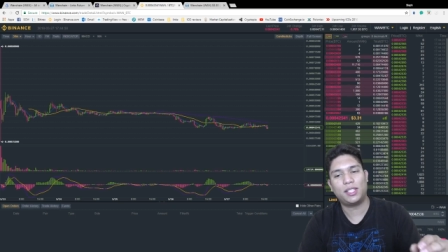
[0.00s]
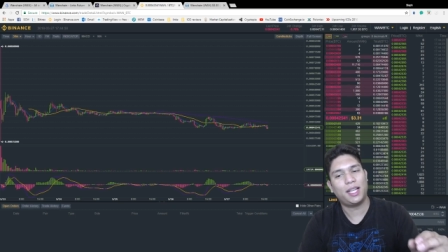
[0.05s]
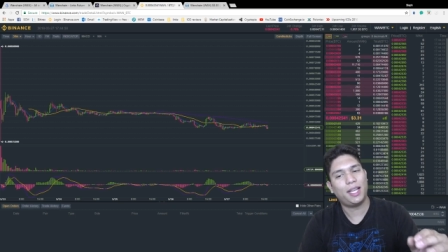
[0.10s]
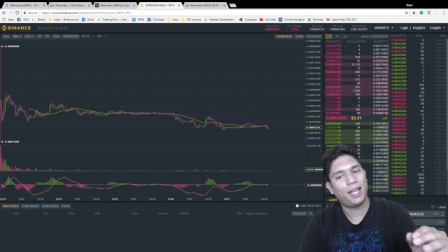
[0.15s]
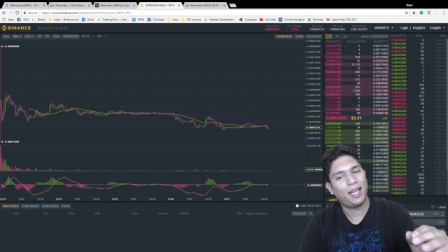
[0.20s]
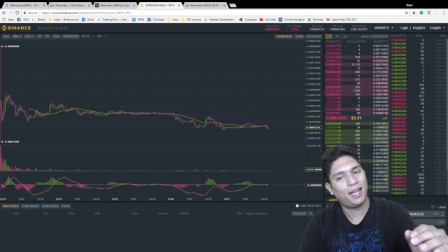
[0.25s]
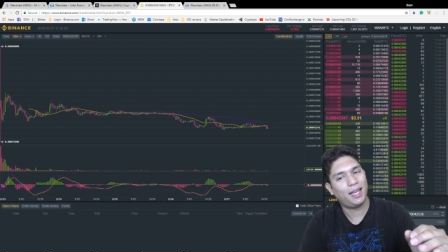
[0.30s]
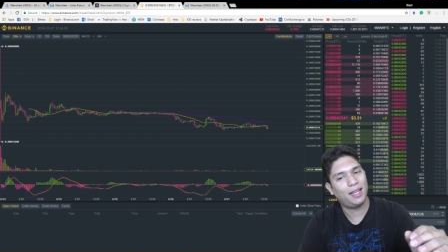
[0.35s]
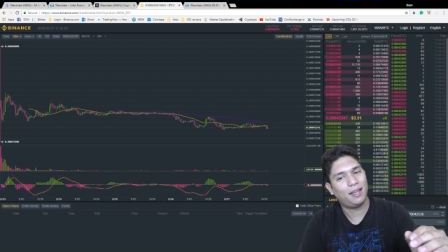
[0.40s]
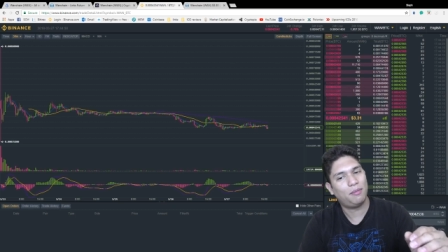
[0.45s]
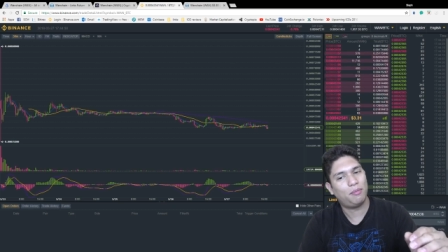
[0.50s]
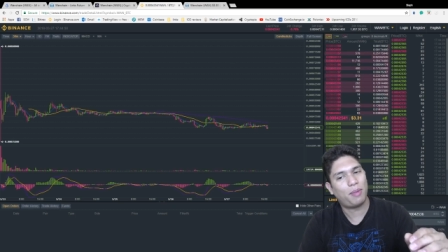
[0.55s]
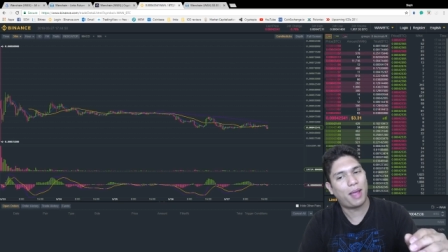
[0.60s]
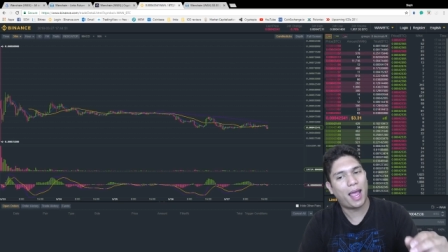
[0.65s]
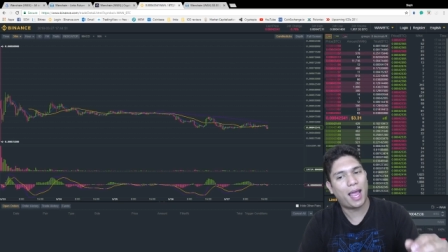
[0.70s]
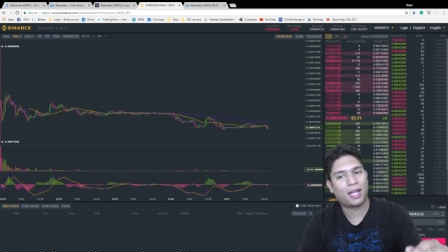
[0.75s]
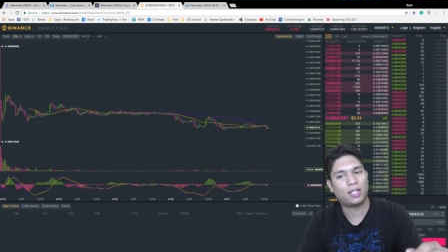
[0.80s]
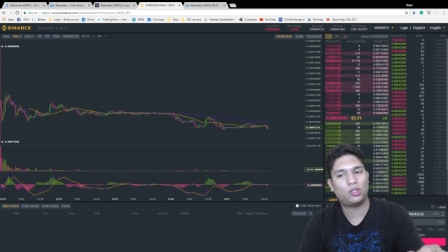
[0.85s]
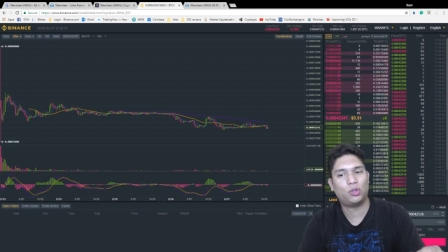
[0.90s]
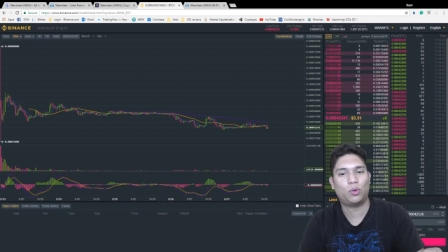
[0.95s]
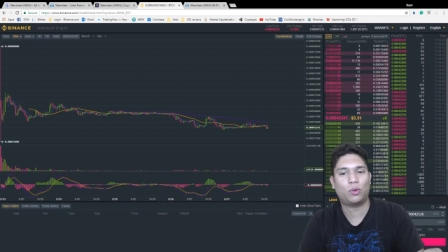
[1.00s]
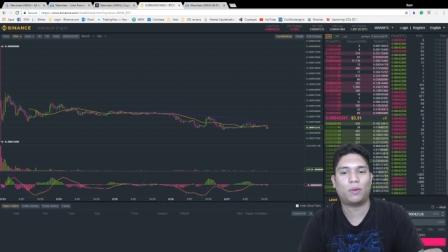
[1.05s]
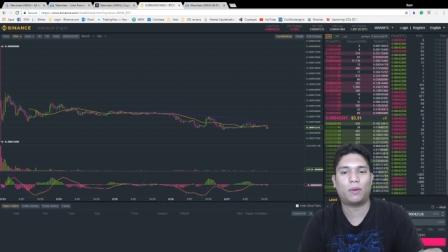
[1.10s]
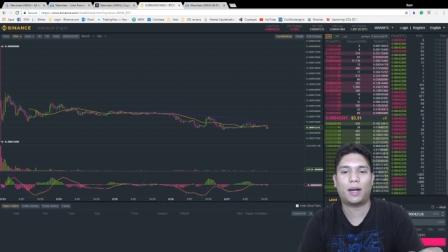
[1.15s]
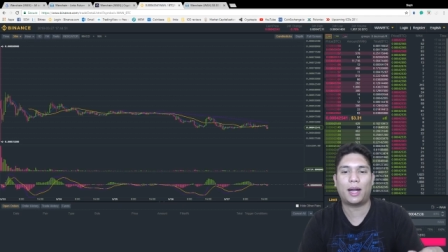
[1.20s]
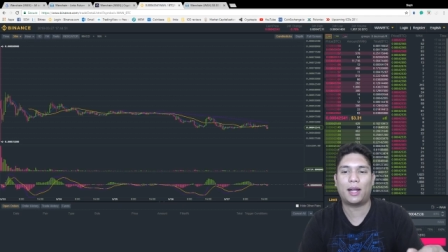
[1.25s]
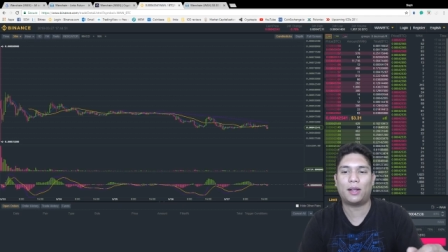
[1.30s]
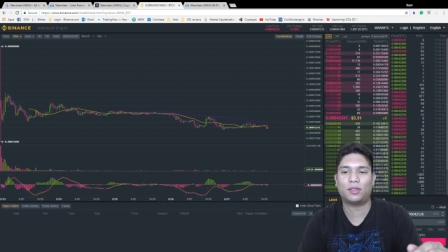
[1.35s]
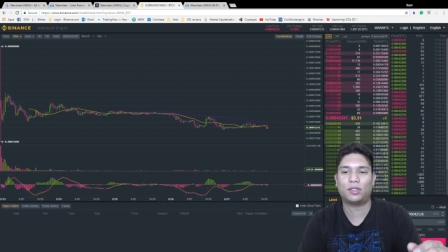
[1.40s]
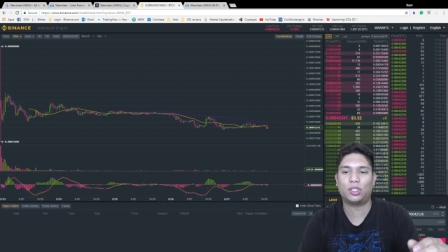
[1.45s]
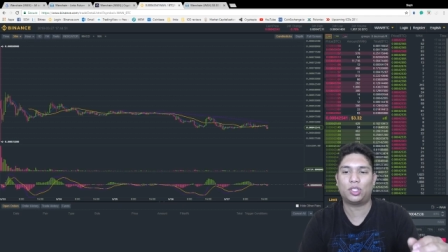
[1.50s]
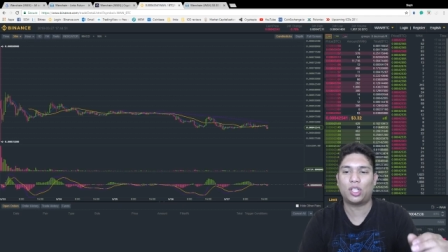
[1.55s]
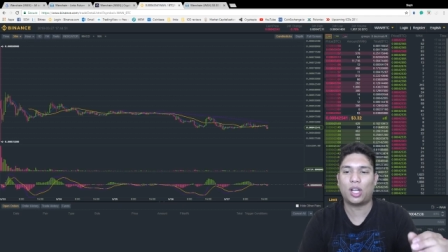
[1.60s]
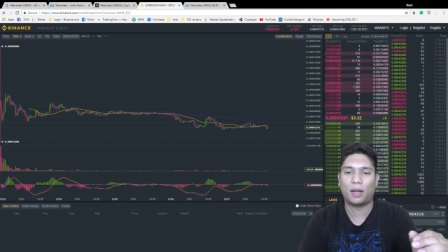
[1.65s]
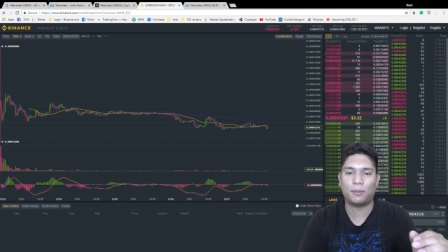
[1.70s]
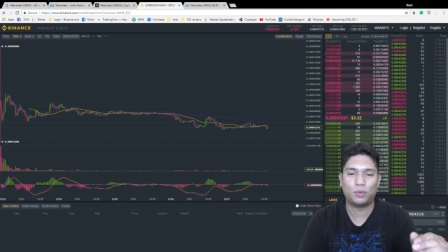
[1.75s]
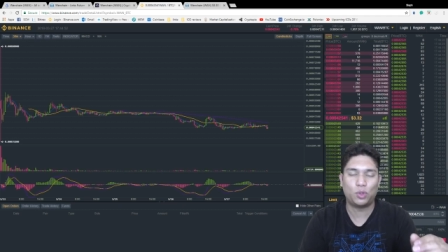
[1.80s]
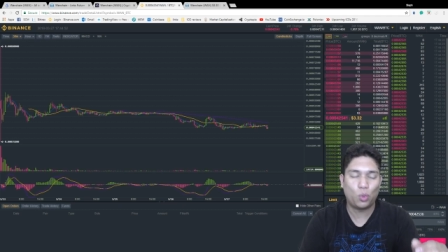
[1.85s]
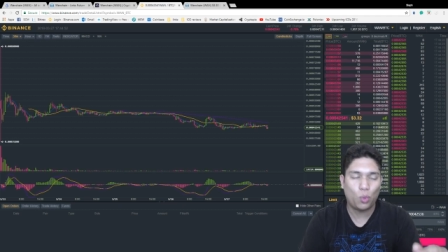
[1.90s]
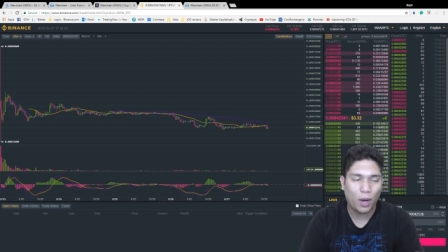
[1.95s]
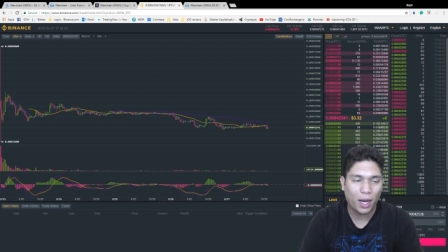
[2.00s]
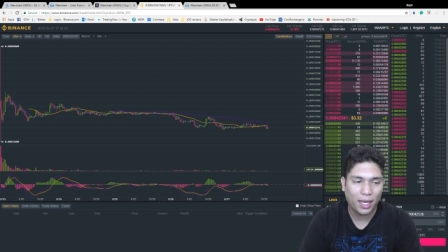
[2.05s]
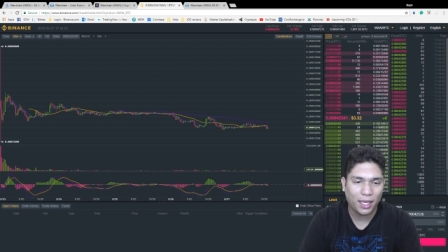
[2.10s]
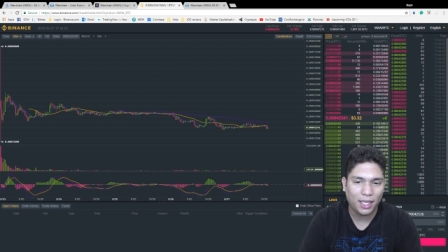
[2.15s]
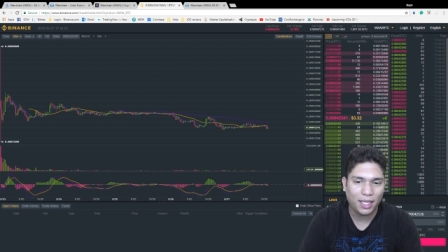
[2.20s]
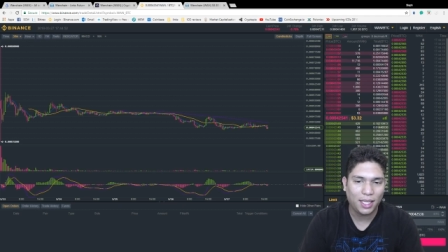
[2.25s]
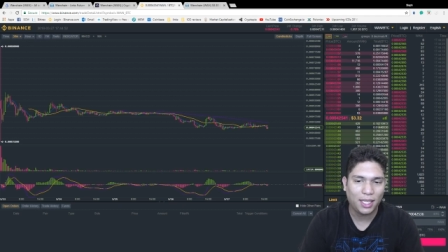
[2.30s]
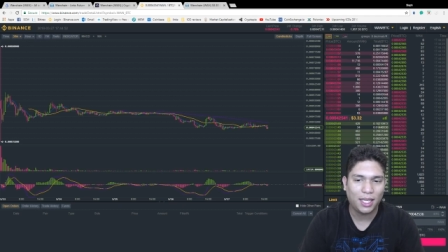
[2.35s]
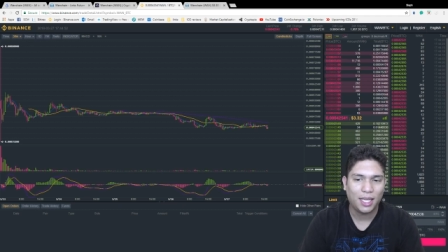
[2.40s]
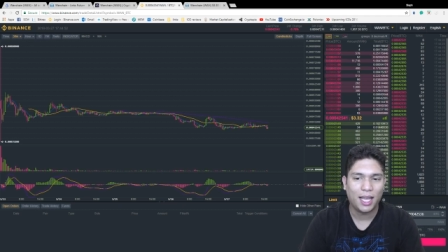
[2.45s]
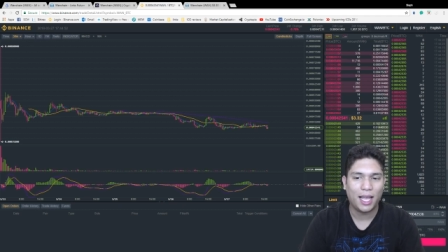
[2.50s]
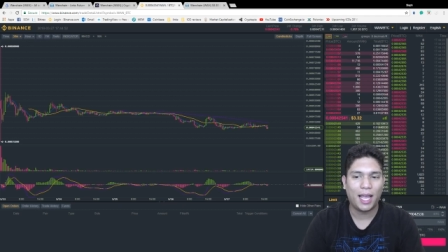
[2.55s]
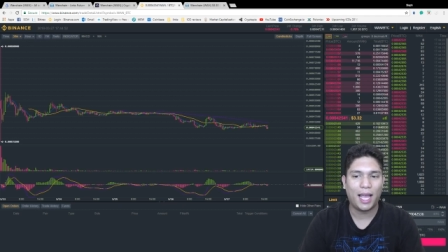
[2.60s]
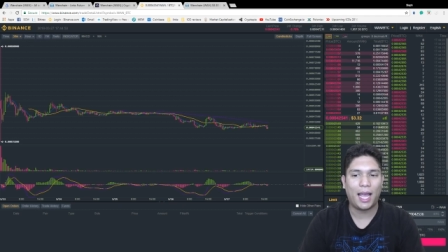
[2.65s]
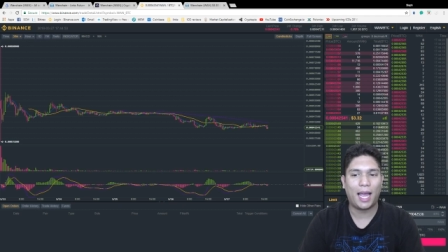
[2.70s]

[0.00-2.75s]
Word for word: heading back to around the top 20,